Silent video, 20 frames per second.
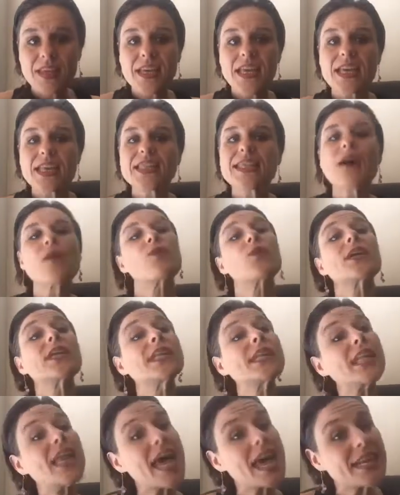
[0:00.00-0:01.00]
that would
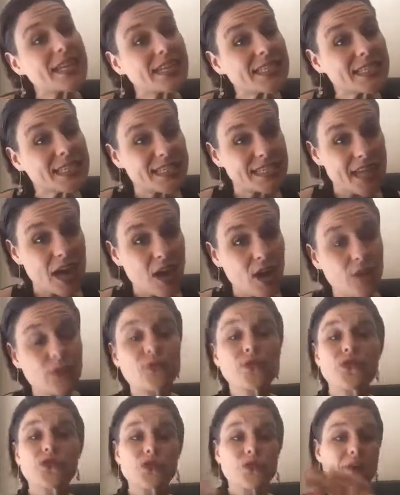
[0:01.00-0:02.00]
lend itself
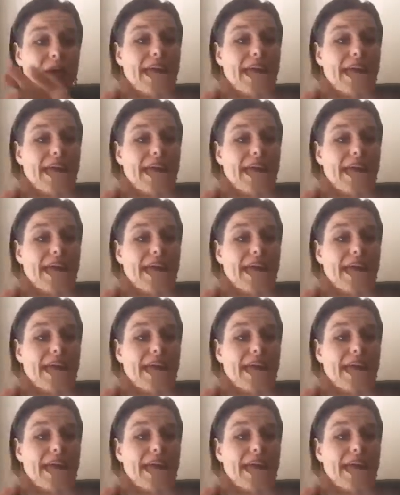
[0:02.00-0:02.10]
to